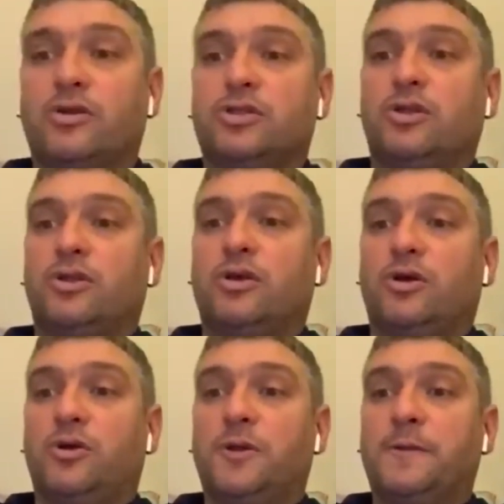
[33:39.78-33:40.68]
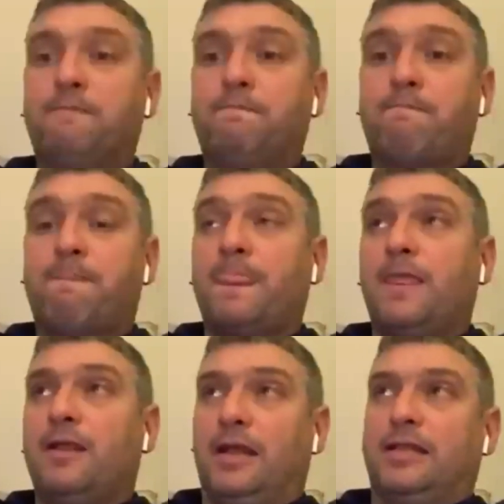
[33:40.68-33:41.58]
got to Dundalk,
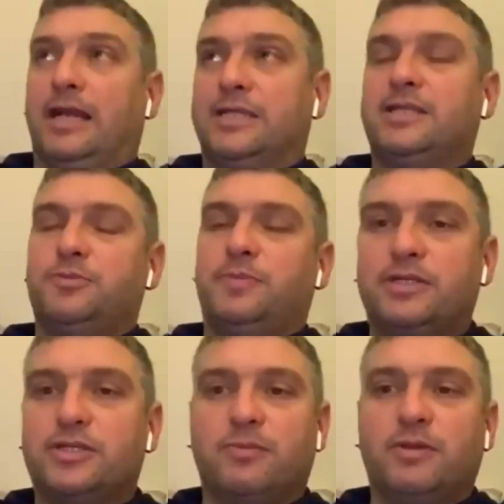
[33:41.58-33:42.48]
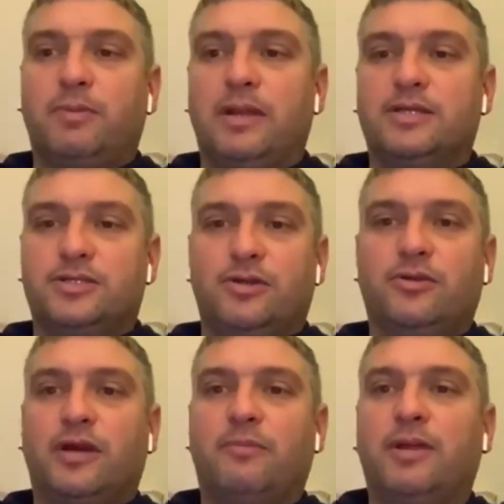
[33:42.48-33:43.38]
like I still speak to some of the players,
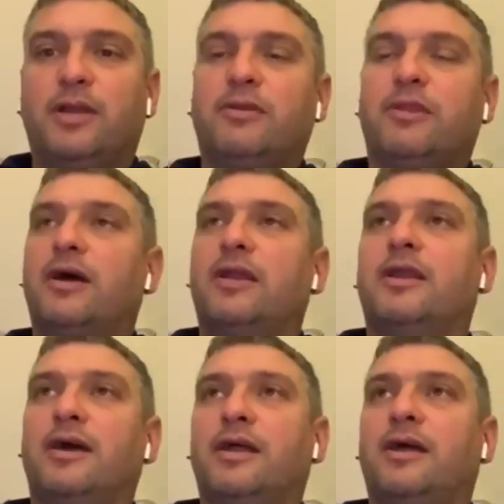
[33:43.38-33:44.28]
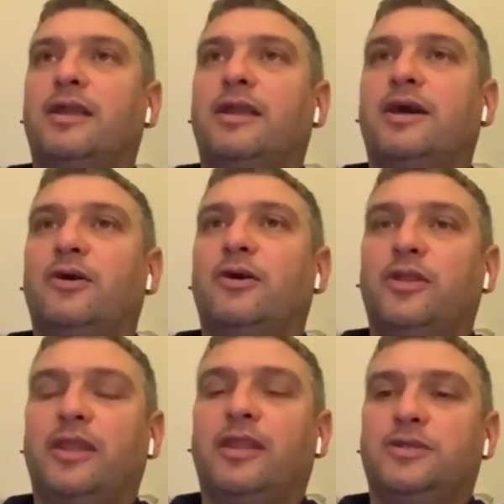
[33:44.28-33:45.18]
that I played with and now,
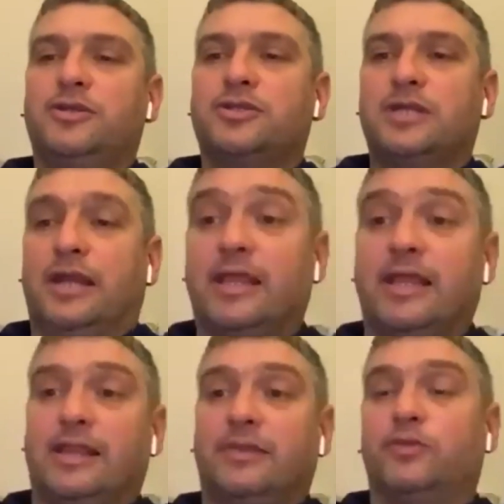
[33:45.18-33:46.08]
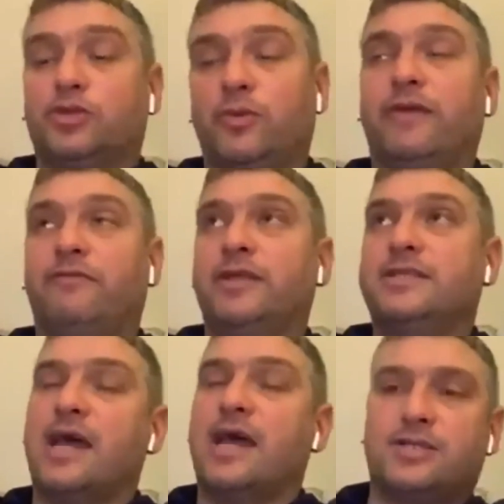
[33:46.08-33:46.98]
and then they just say, so if
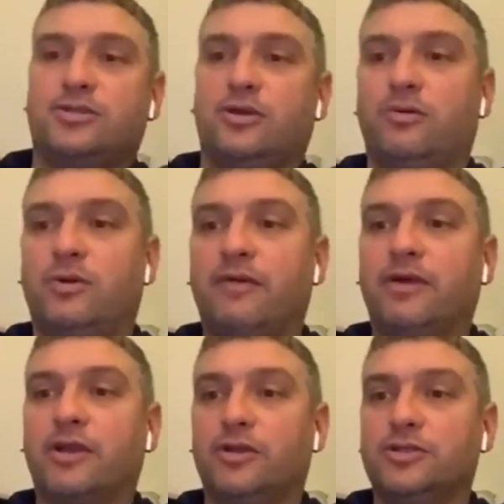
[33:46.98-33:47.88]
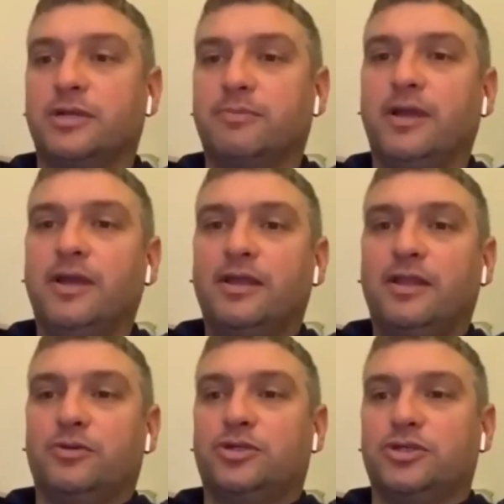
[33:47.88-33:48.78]
they text or whatever, contact me,
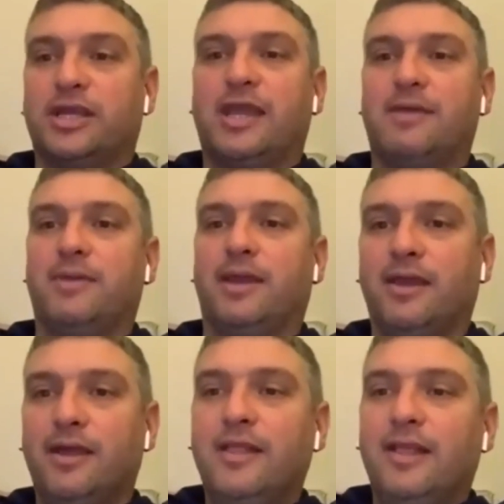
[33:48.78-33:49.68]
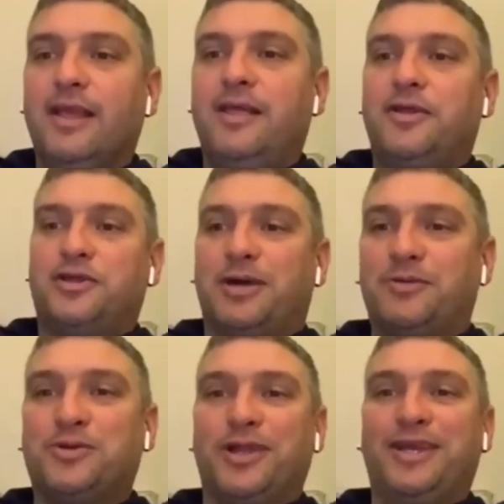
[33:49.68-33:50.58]
they always just say, hit me. Because that
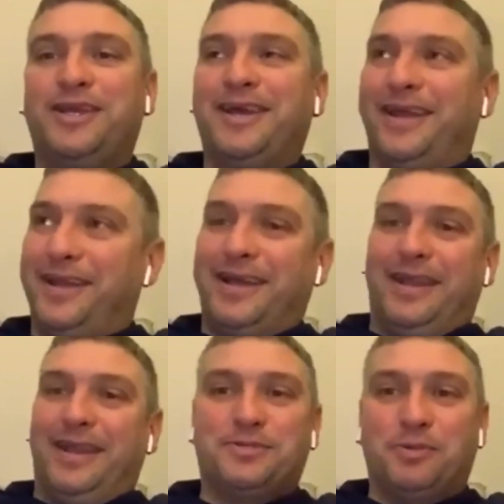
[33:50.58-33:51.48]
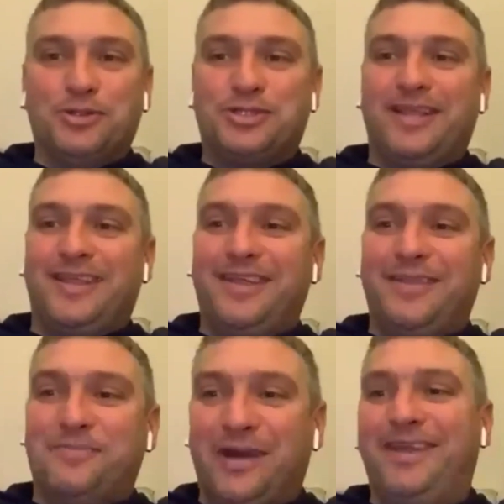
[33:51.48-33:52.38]
was what and I suppose that
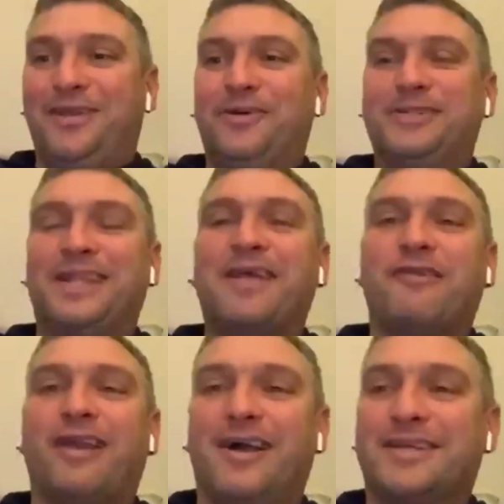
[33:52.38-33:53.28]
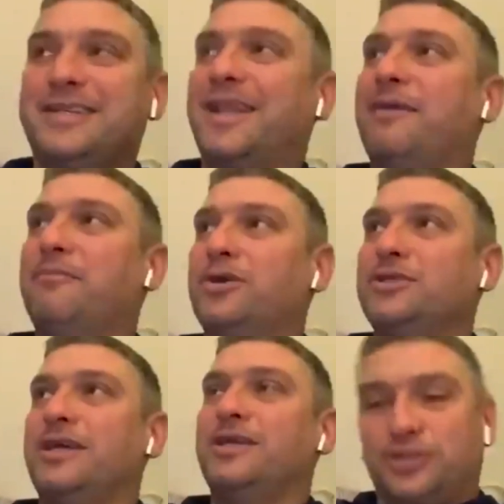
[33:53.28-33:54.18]
the different accent with them boys,